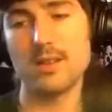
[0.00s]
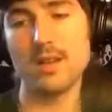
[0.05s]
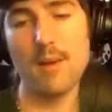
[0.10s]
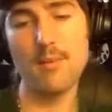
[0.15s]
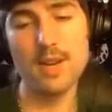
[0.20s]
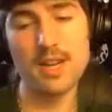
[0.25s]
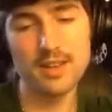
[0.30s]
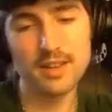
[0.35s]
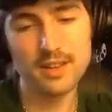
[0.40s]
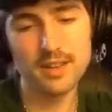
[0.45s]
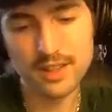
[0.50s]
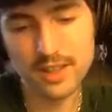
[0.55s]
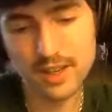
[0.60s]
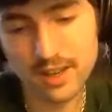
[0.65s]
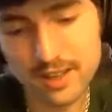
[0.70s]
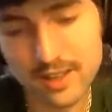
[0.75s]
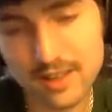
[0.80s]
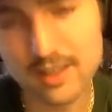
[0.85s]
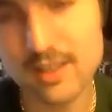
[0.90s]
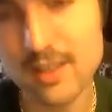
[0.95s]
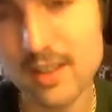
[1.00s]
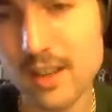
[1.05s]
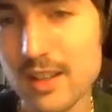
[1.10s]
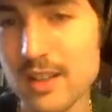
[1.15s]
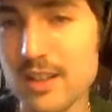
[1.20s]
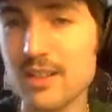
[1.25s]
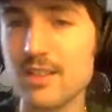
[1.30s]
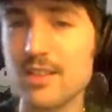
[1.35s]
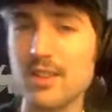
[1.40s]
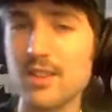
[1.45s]
I mean, yeah, I
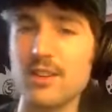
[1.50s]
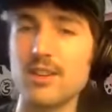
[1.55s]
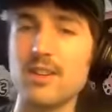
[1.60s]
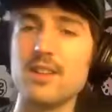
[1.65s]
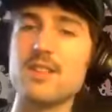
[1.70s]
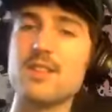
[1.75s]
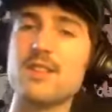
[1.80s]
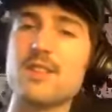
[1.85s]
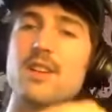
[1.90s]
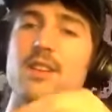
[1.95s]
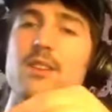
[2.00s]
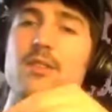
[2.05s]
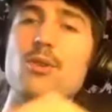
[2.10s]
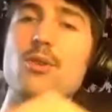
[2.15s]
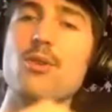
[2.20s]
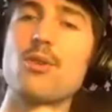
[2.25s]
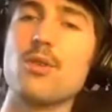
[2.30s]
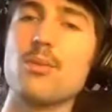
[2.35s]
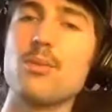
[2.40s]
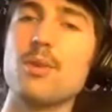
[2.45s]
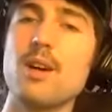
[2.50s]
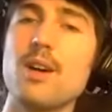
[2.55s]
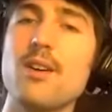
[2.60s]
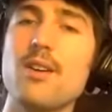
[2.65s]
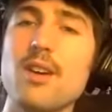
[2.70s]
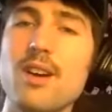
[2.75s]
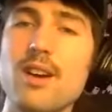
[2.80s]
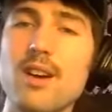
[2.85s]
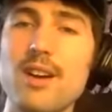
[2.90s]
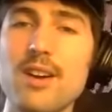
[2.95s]
could totally sit and talk
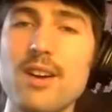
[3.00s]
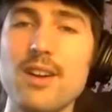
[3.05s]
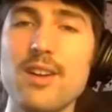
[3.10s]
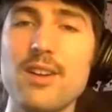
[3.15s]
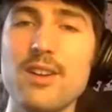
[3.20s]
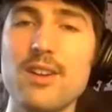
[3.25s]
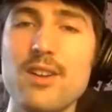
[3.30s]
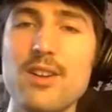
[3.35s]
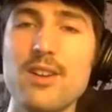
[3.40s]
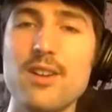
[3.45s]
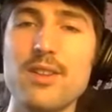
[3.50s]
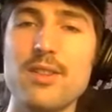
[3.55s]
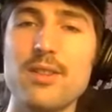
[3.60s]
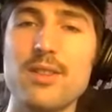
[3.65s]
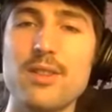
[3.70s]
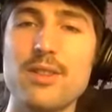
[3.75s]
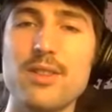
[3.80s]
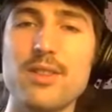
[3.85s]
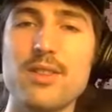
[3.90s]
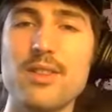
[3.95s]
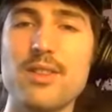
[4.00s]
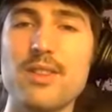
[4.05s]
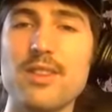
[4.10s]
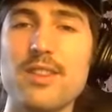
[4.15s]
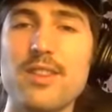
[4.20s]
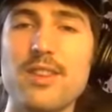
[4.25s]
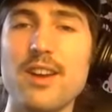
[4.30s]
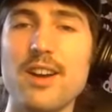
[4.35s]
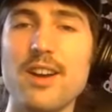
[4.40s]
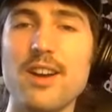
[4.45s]
about
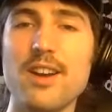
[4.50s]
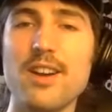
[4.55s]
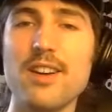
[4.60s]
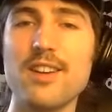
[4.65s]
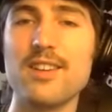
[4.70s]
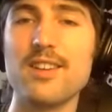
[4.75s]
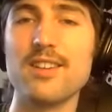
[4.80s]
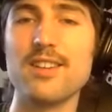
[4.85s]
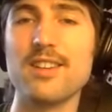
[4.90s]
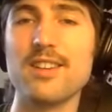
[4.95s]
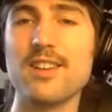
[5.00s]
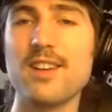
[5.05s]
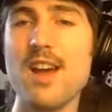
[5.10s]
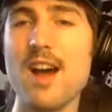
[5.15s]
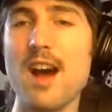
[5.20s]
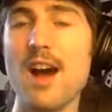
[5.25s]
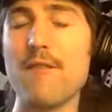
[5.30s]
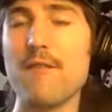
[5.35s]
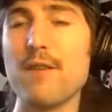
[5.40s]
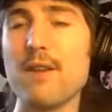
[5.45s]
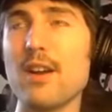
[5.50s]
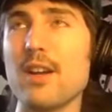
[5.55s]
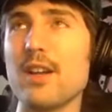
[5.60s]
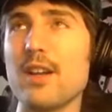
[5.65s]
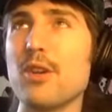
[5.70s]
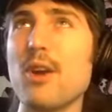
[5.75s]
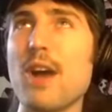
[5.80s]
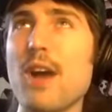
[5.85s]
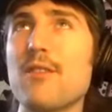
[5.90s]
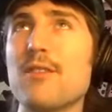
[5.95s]
the I feel like
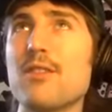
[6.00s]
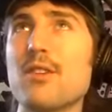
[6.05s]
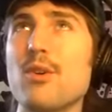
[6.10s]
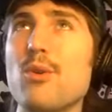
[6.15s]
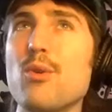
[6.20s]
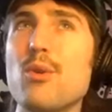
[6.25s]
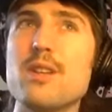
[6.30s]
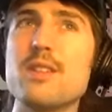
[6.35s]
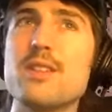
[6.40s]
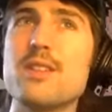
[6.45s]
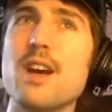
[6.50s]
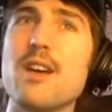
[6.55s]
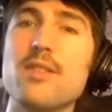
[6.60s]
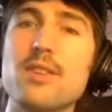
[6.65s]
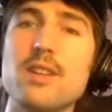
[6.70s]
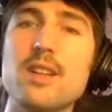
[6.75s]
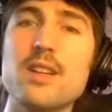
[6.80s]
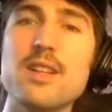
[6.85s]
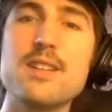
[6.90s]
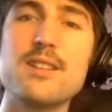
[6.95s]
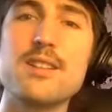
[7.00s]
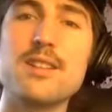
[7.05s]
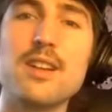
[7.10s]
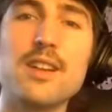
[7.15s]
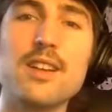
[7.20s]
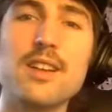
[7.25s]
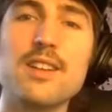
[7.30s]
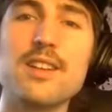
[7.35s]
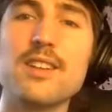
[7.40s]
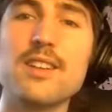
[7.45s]
you have to always have at least
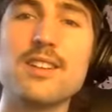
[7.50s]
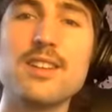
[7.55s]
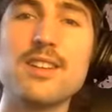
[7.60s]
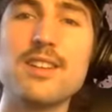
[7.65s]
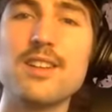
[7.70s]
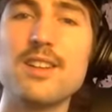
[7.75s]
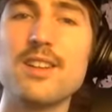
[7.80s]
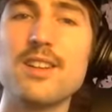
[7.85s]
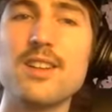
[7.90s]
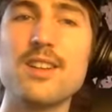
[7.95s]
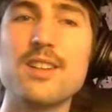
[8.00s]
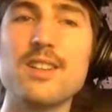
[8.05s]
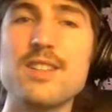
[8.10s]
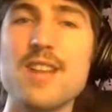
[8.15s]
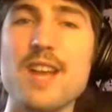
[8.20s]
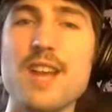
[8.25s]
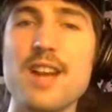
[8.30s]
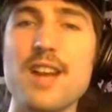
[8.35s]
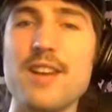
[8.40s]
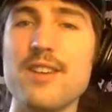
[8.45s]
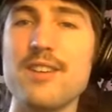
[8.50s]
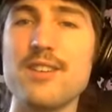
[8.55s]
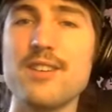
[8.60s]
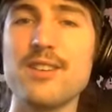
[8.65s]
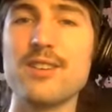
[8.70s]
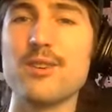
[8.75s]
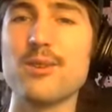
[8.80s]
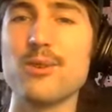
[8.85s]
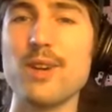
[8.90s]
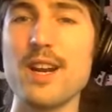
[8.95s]
like 10
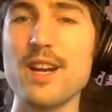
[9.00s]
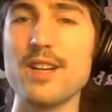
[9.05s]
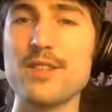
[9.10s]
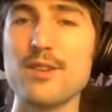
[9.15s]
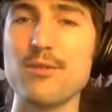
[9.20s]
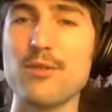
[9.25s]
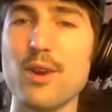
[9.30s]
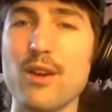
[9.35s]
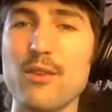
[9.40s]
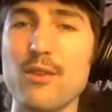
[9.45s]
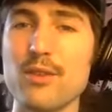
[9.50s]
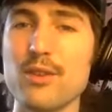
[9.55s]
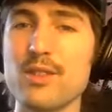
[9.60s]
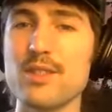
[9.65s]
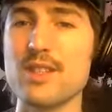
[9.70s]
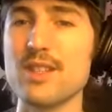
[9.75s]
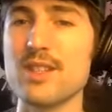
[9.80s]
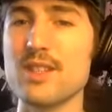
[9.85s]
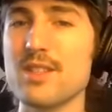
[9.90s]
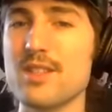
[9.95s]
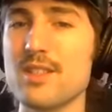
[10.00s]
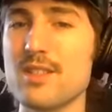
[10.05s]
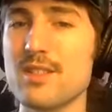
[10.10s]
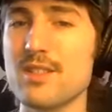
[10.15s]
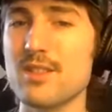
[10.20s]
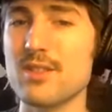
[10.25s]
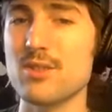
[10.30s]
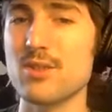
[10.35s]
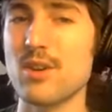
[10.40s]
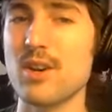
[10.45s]
creative references
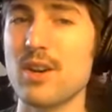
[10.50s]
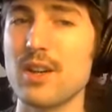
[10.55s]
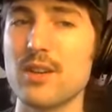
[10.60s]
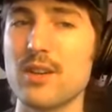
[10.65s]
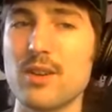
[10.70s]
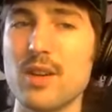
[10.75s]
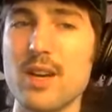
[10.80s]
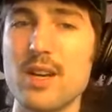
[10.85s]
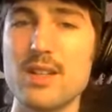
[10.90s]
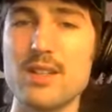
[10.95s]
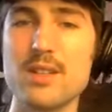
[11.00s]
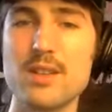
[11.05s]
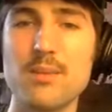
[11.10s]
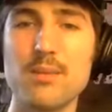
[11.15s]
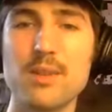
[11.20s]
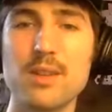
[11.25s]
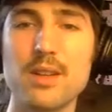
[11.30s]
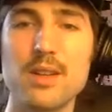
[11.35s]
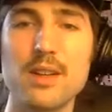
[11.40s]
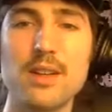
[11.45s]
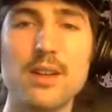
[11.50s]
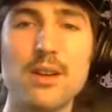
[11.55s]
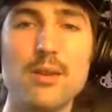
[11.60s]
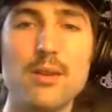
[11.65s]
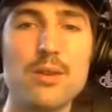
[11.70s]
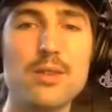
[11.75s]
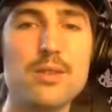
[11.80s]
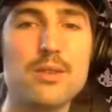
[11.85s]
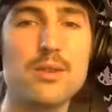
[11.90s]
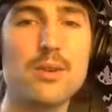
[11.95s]
to try and create something
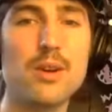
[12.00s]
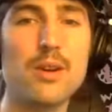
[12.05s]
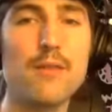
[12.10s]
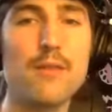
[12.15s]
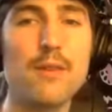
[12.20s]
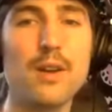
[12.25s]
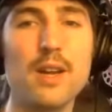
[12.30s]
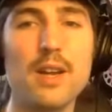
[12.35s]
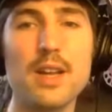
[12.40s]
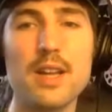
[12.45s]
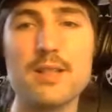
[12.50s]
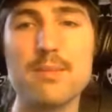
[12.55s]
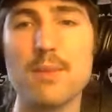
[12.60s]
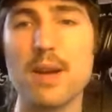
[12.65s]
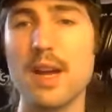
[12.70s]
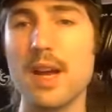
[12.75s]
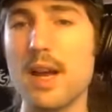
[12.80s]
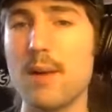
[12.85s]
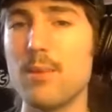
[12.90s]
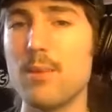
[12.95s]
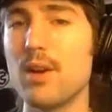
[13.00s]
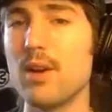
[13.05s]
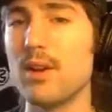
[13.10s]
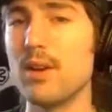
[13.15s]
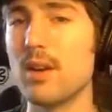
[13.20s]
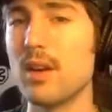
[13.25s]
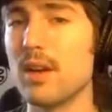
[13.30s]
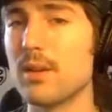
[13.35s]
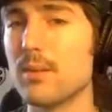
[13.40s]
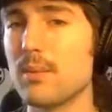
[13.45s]
original. I feel like that's my
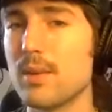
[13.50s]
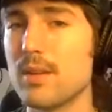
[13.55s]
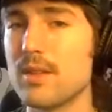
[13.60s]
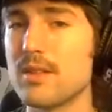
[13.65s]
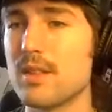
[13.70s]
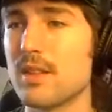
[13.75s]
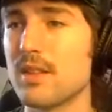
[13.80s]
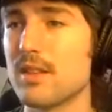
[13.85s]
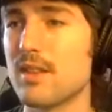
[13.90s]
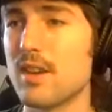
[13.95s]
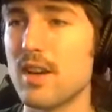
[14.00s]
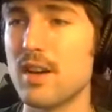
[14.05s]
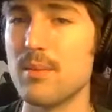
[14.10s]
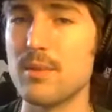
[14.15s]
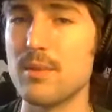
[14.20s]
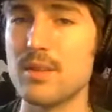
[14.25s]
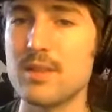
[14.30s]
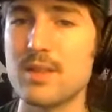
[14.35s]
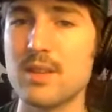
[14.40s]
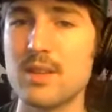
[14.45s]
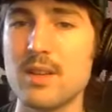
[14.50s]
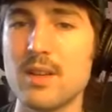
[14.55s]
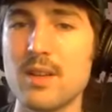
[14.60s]
MO like most of the time is